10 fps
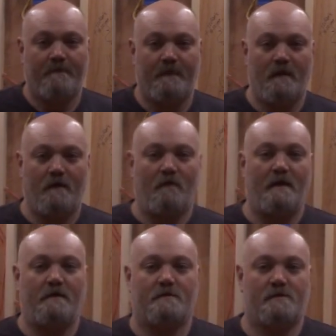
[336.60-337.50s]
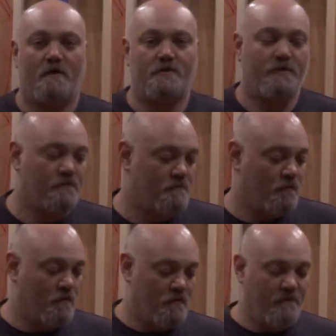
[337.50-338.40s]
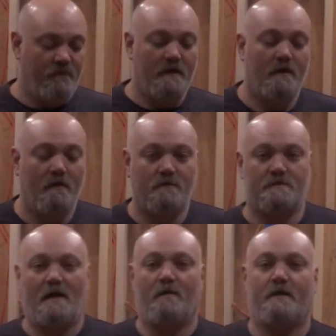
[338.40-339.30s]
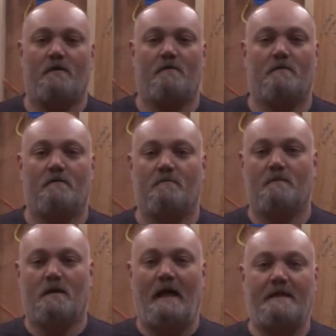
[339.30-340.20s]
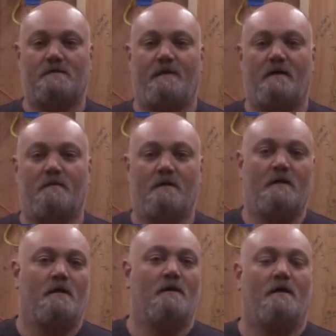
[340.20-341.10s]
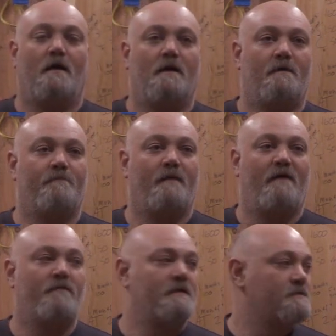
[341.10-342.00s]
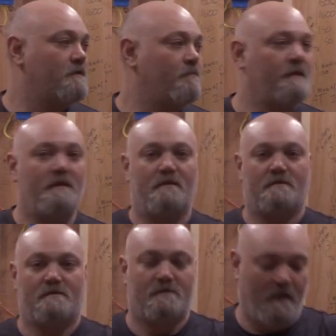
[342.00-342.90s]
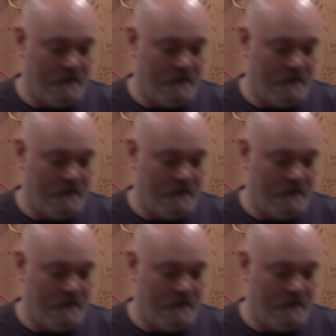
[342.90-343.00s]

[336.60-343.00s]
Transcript: get ready to start shooting more videos out here, the lighting's better. Everything's going to be this kind